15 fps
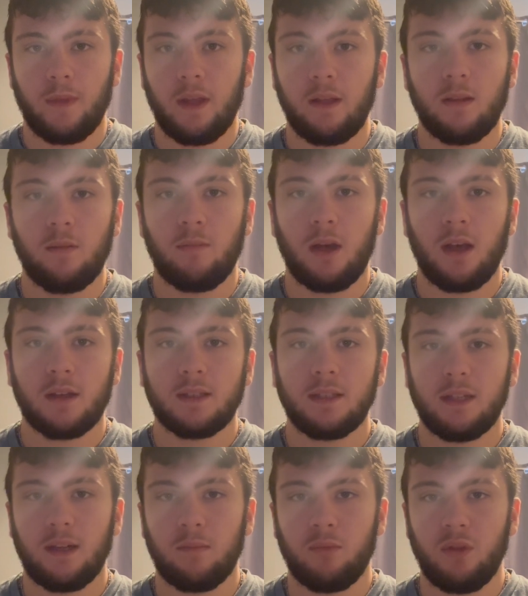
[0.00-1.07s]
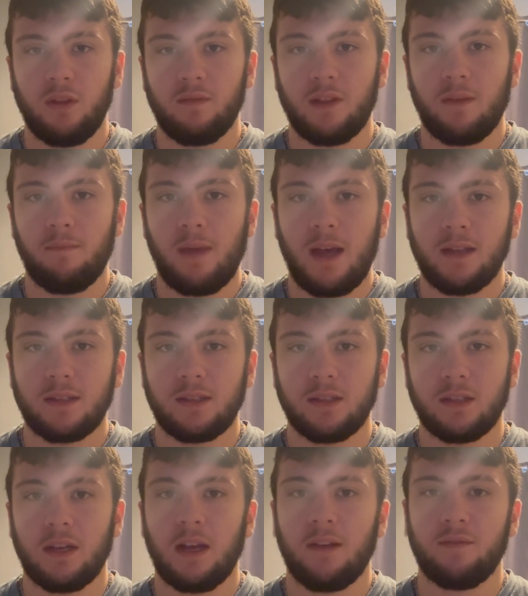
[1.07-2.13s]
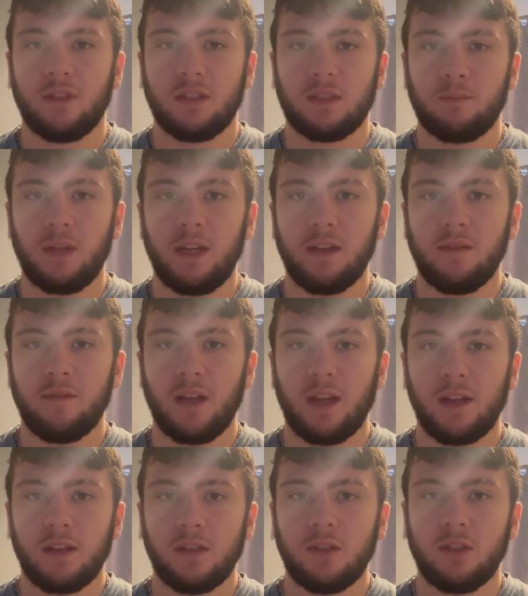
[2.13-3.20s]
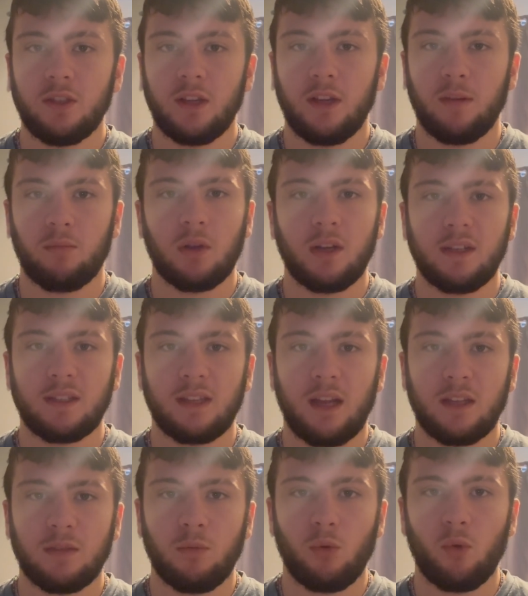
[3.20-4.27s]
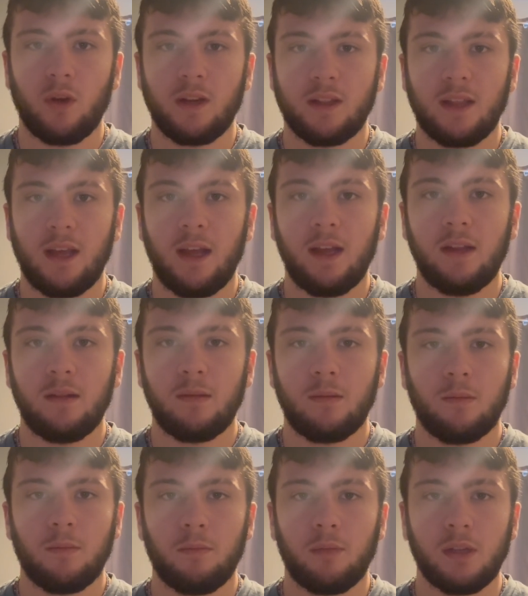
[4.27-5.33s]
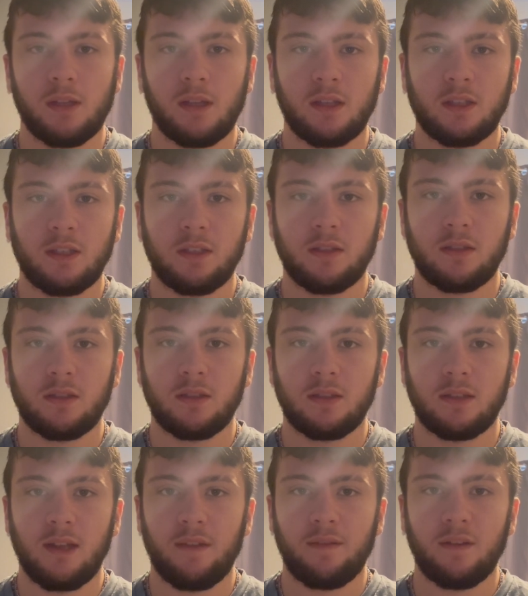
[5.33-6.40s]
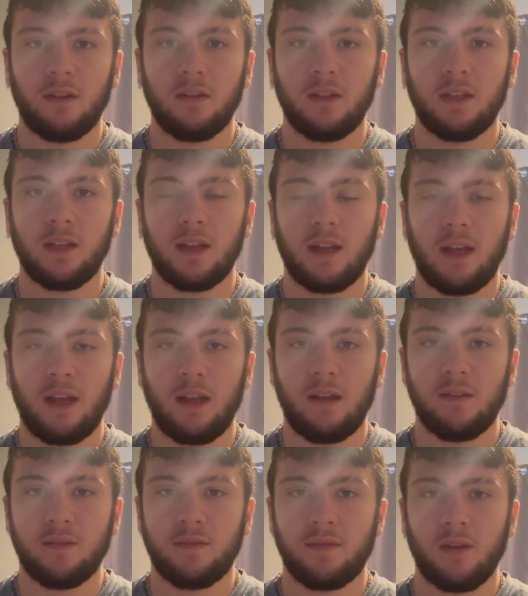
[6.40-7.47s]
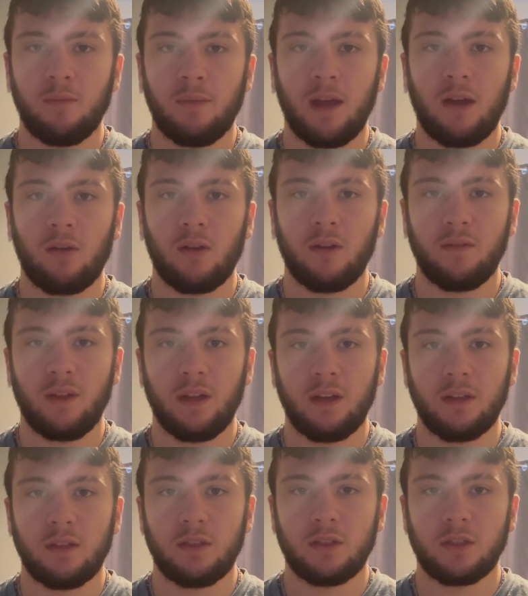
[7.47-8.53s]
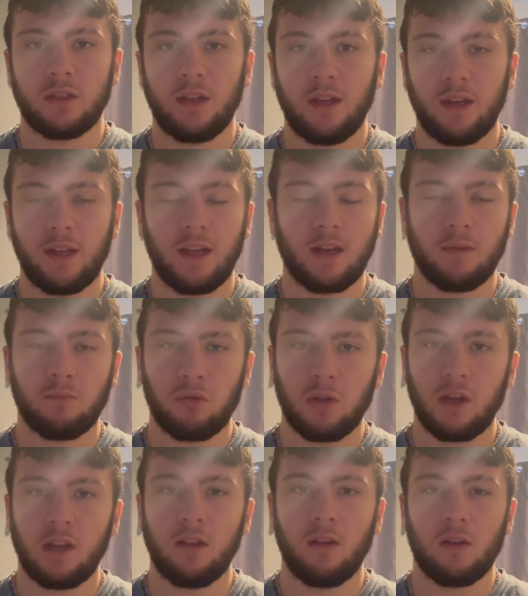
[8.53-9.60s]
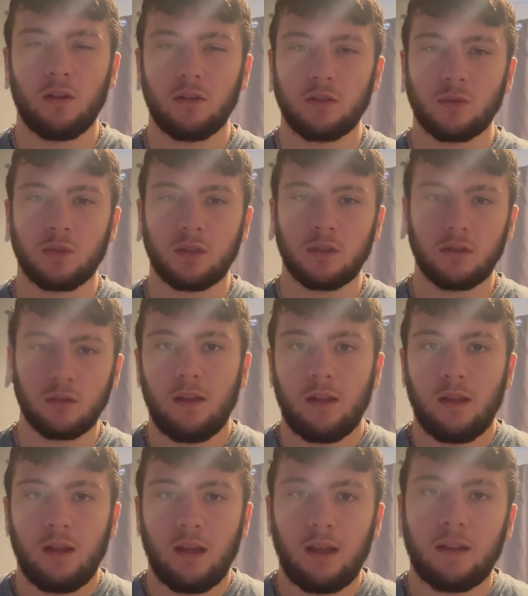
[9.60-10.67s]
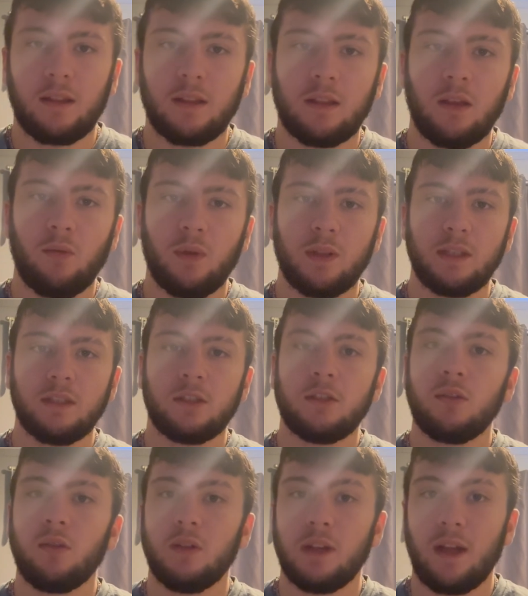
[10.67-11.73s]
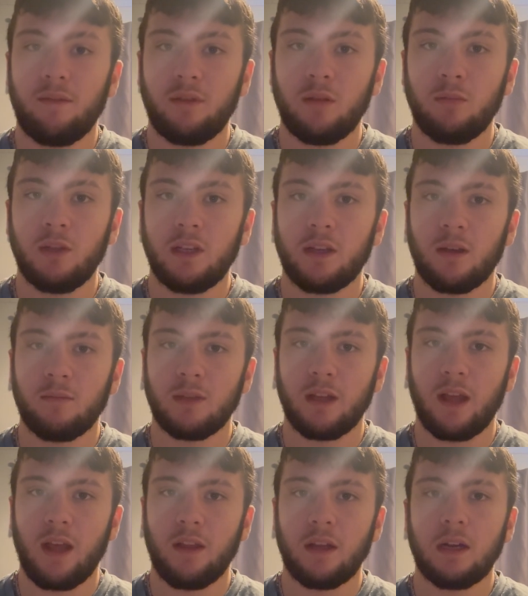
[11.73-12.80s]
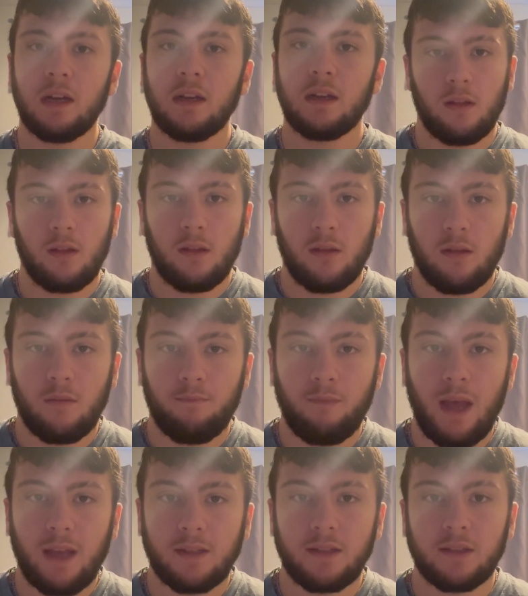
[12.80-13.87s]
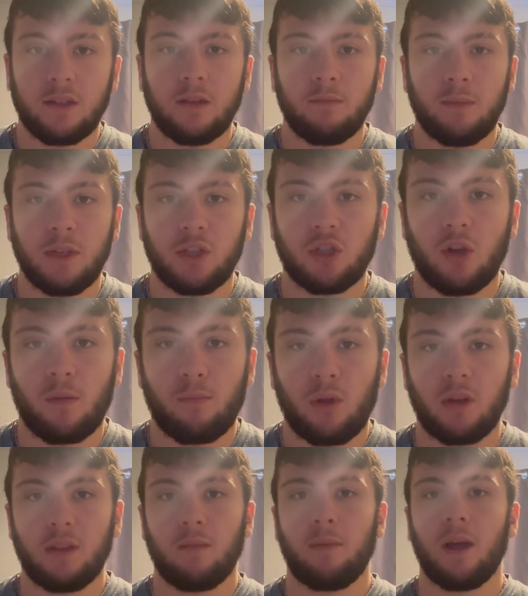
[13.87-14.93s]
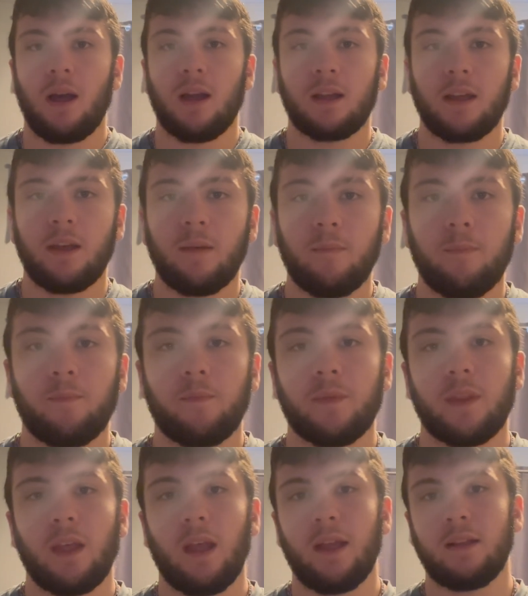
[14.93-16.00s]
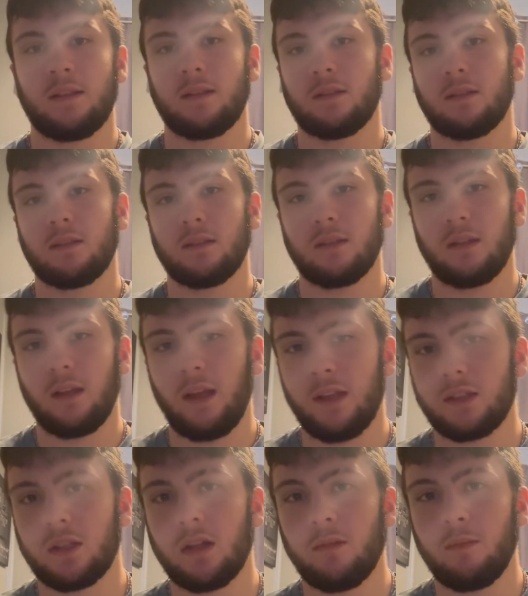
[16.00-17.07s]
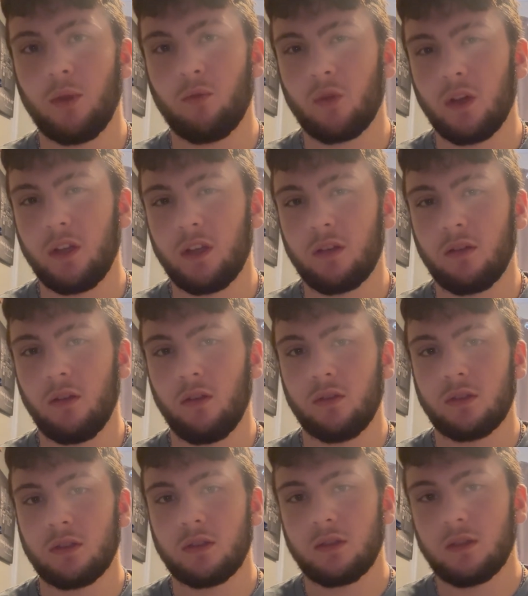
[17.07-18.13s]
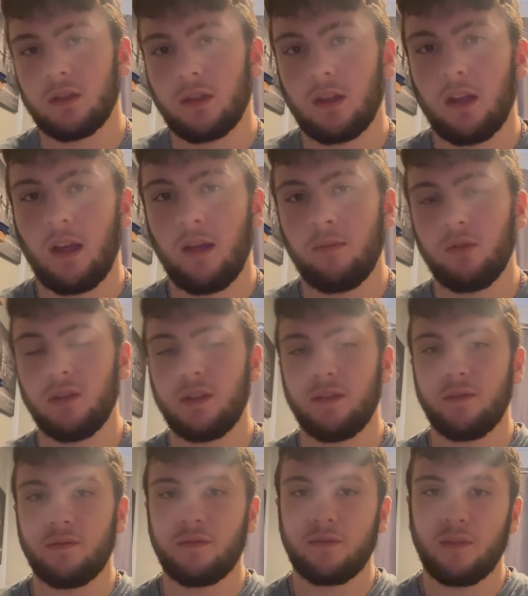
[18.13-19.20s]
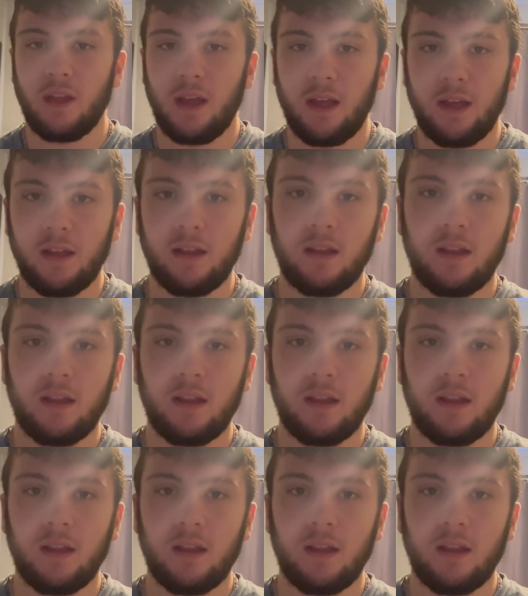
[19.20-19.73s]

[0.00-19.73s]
In the boxing, I believe that Max is going to have the speed advantage, and a pretty sizable one at that, but Dustin's definitely going to have a power advantage, and again, a pretty large one. I think that when these two inevitably come together, Max is going to be sharper in the pocket. It's going to be really close. I believe that